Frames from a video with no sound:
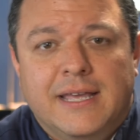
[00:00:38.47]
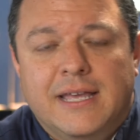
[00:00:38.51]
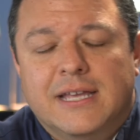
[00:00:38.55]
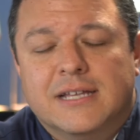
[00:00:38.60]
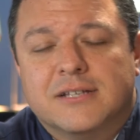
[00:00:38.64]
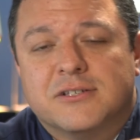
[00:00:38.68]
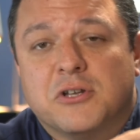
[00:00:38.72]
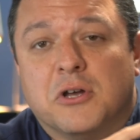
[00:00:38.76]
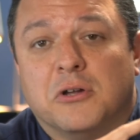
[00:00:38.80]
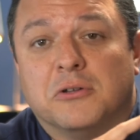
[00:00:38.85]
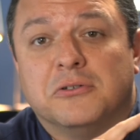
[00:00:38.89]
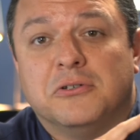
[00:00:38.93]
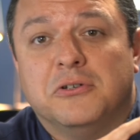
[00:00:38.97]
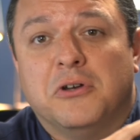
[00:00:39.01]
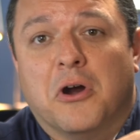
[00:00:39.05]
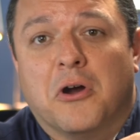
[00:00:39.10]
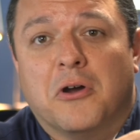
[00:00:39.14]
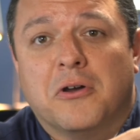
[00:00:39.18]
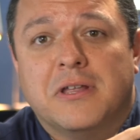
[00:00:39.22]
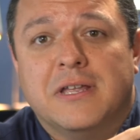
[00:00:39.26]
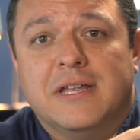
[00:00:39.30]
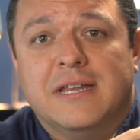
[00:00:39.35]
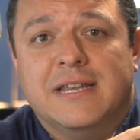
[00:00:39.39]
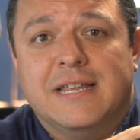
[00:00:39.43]
It's called
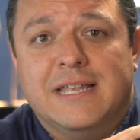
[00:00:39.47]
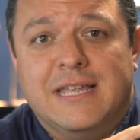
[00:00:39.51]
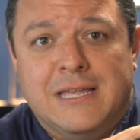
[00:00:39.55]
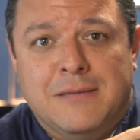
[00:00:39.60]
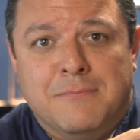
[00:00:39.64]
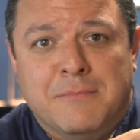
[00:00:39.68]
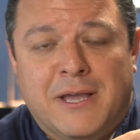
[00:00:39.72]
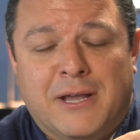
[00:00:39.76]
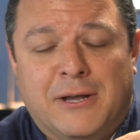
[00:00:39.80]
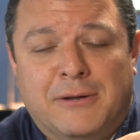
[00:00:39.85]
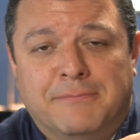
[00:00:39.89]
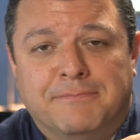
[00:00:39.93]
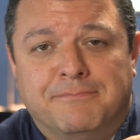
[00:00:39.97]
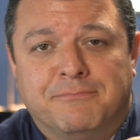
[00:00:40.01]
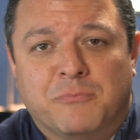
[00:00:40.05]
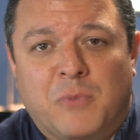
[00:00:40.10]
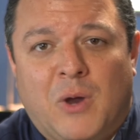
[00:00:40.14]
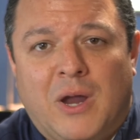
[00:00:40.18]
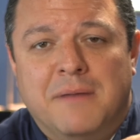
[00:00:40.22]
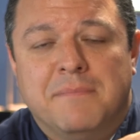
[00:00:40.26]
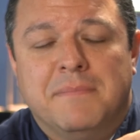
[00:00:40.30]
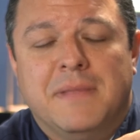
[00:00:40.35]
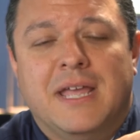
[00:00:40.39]
Guardian Email, right?